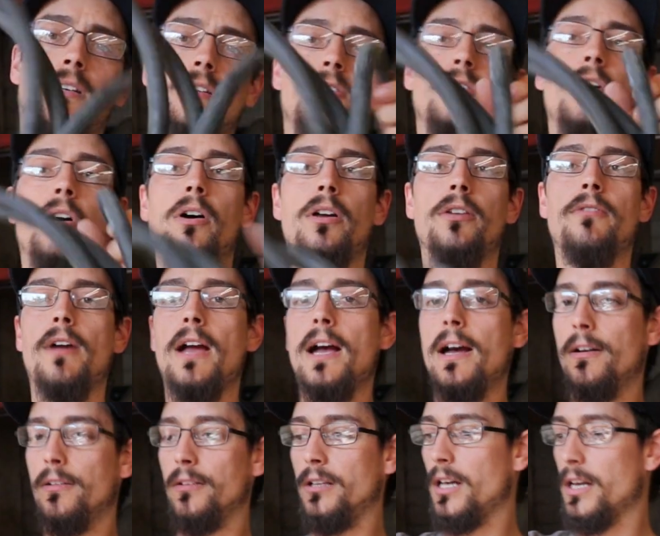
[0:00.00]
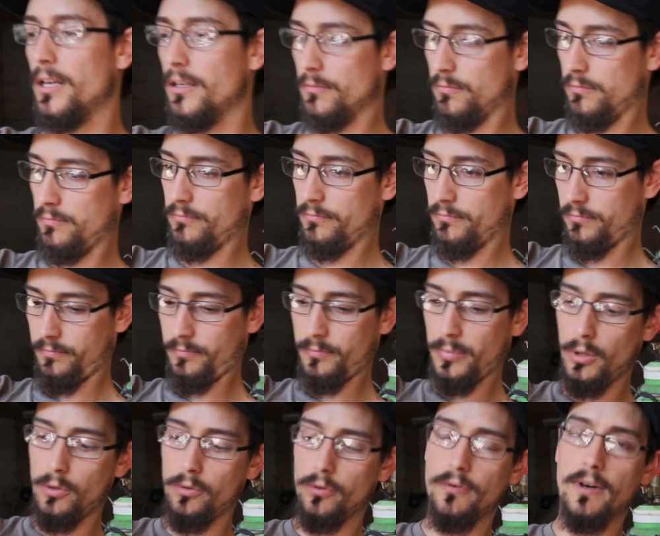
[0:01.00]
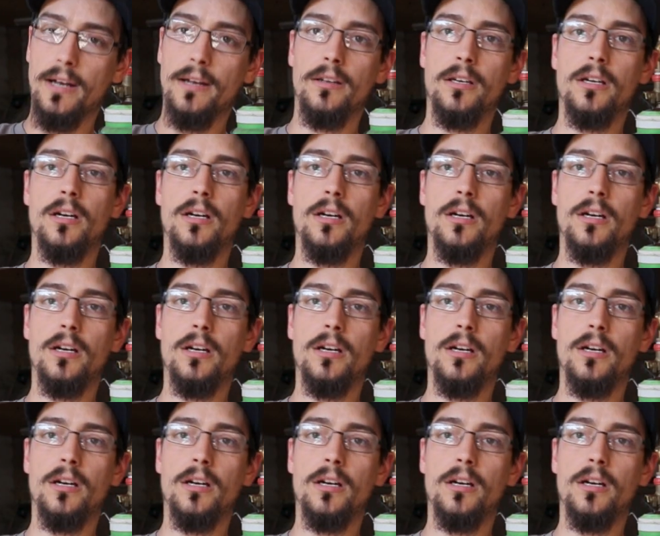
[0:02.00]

knotted around, like pulled around